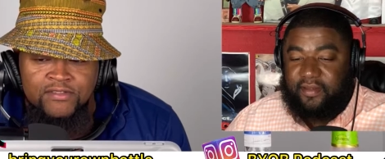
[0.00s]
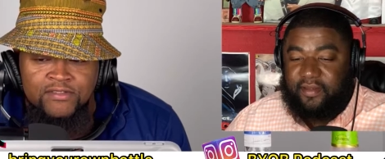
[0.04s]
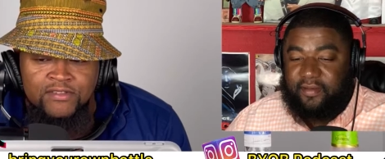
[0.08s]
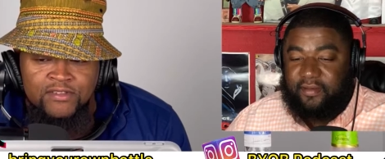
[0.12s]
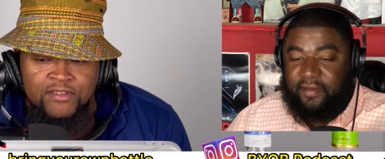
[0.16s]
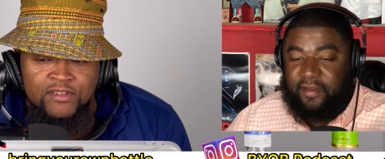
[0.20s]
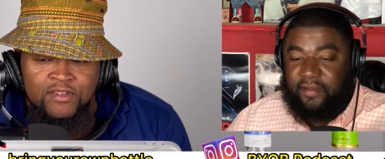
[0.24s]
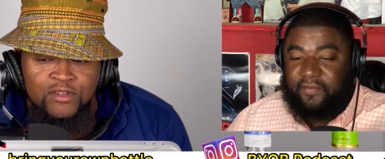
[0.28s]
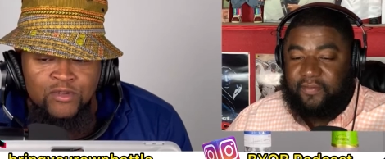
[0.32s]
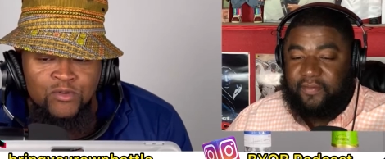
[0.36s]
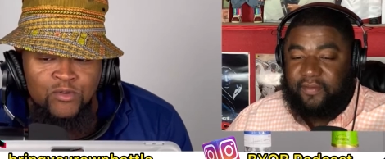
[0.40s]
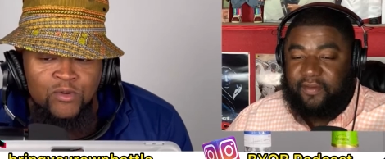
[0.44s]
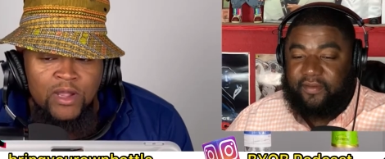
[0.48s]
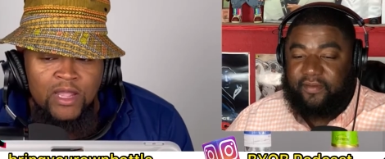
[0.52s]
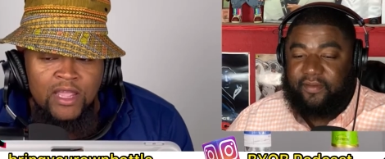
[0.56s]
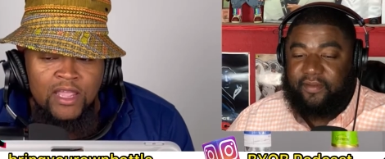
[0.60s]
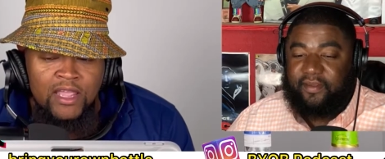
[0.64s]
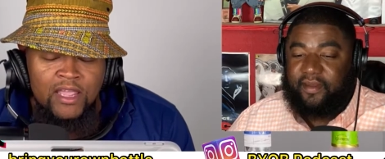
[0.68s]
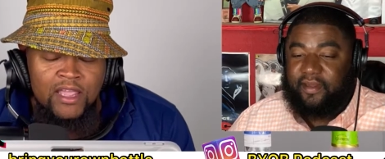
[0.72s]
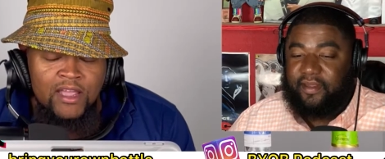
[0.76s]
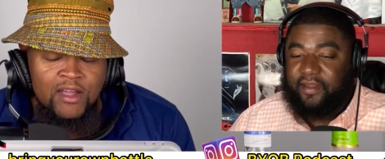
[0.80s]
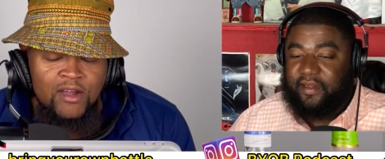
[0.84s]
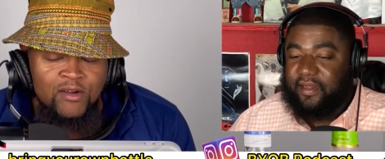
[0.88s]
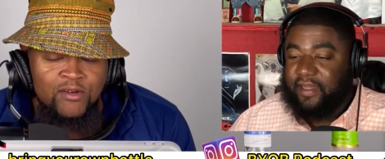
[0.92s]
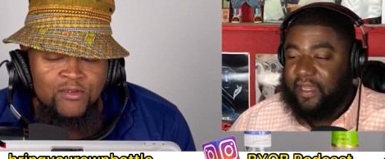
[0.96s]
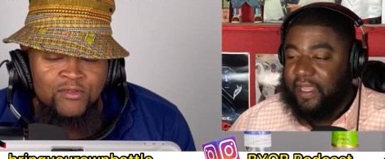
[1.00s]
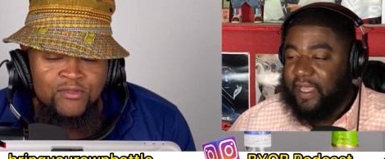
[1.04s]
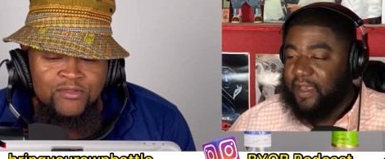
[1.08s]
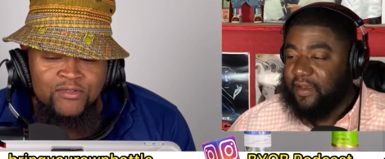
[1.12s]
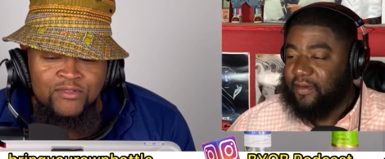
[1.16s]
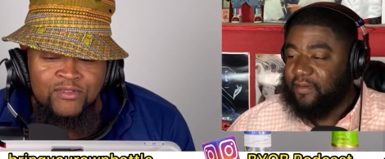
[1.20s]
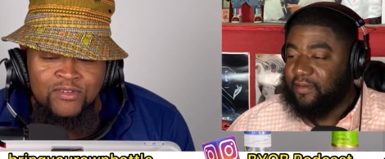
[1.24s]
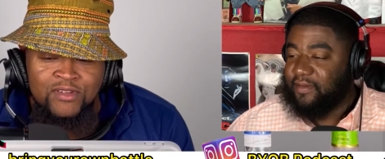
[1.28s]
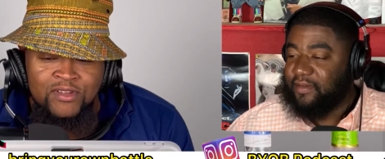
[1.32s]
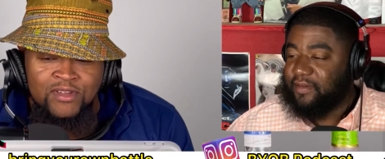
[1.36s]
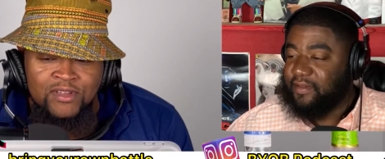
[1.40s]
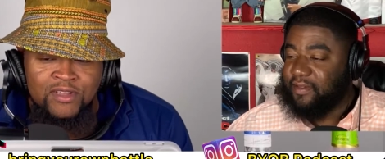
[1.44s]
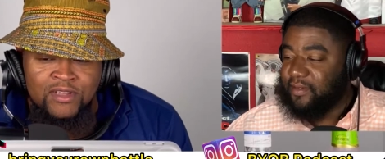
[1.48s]
Speaker 1: ain't finna sit there and lie on the
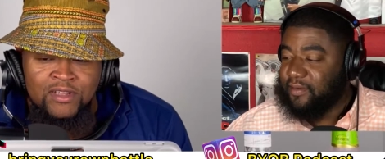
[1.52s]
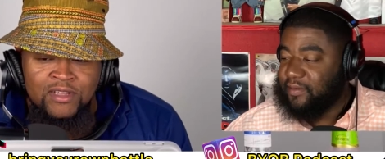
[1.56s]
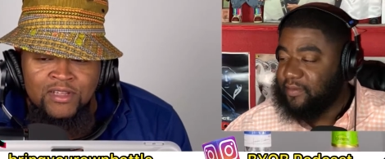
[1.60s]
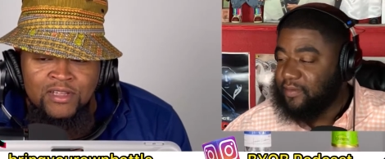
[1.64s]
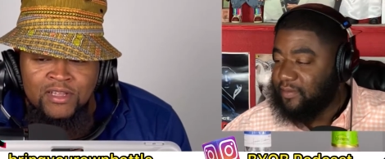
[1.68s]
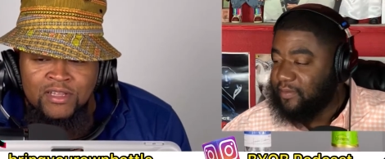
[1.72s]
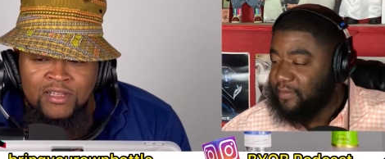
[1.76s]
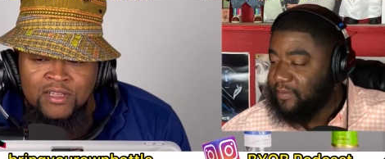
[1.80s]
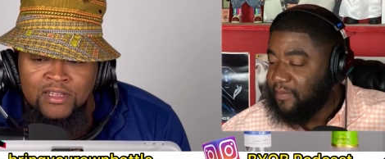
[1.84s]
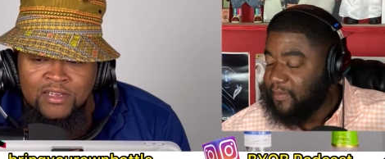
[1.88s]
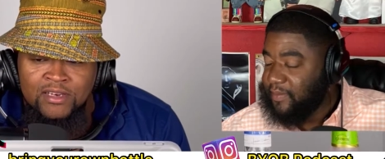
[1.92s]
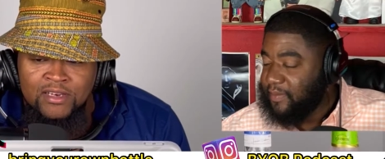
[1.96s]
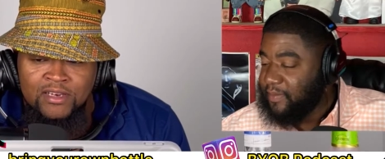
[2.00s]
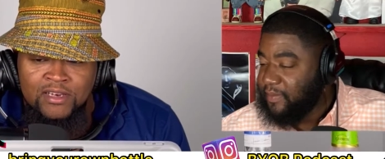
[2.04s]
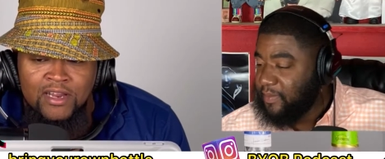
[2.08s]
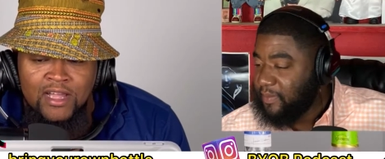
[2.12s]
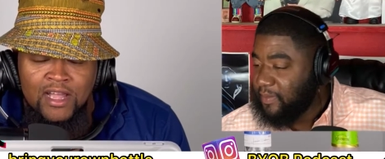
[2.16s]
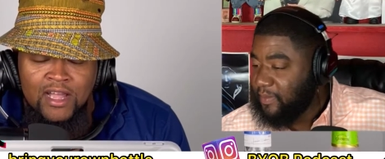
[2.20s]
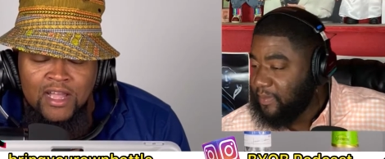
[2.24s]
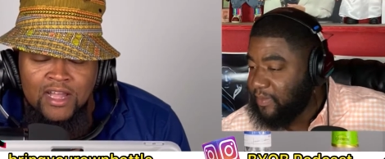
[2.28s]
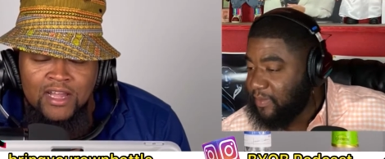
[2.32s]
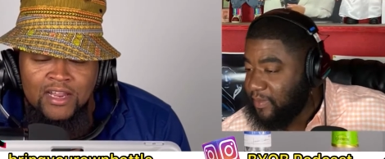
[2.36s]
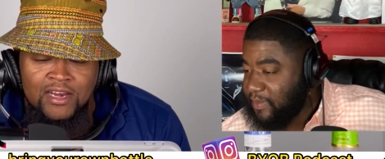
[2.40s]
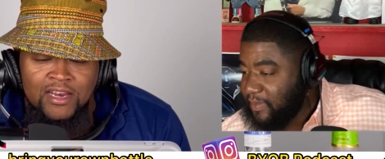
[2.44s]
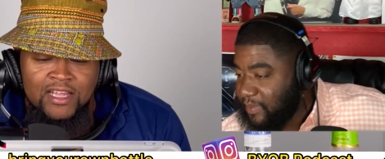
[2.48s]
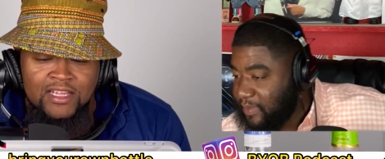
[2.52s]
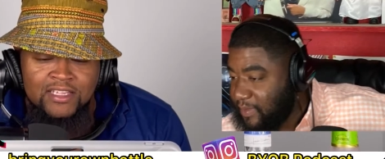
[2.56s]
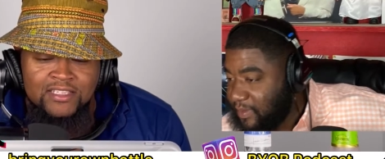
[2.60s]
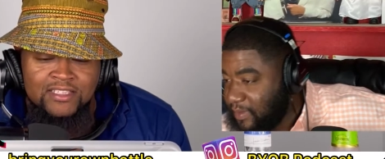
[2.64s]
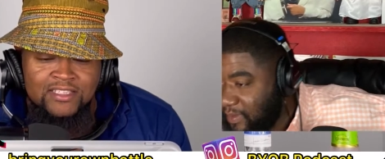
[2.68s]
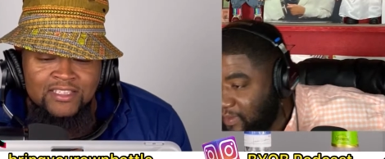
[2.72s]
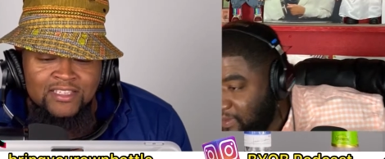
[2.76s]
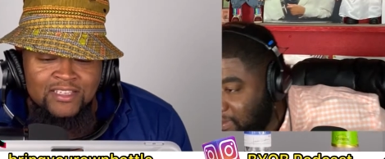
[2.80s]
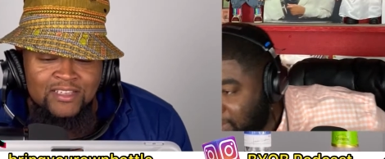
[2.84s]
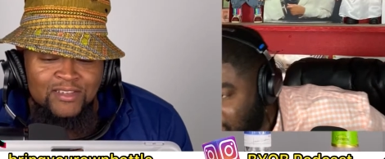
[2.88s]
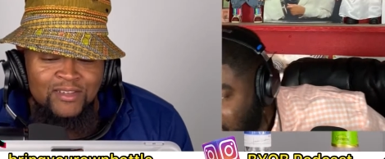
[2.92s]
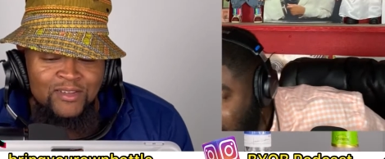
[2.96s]
show.
Speaker 2: Nah, that's
Speaker 1: you